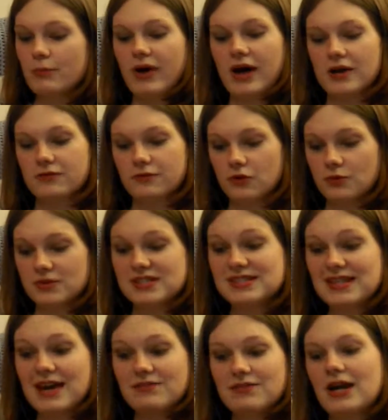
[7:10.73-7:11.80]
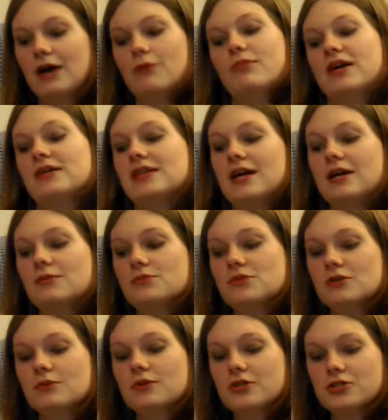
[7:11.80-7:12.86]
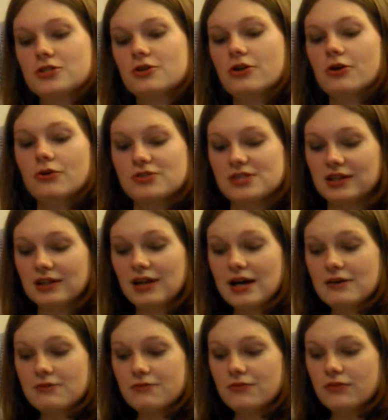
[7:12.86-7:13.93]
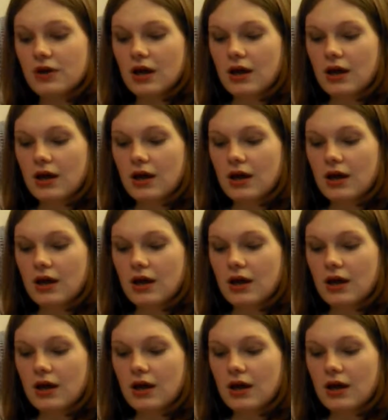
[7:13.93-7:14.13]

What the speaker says: packed full with 7 handpicked items that we're sure you're going to love.